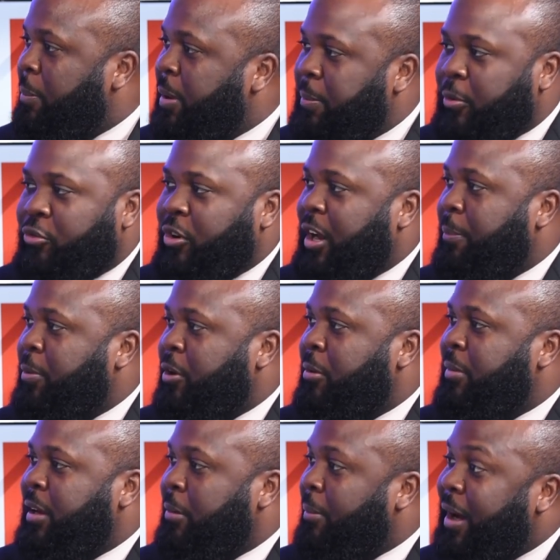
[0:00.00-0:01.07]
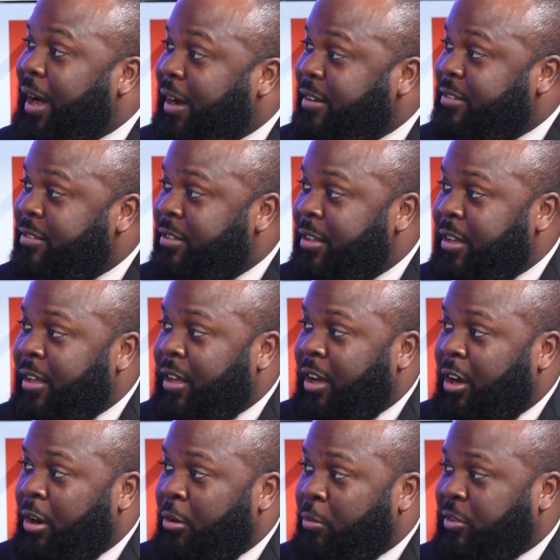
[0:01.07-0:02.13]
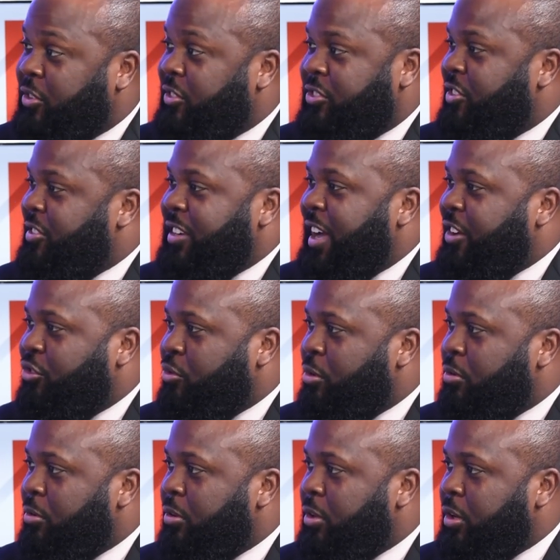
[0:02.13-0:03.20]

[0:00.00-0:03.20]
people try to put him in a box, which is just not true.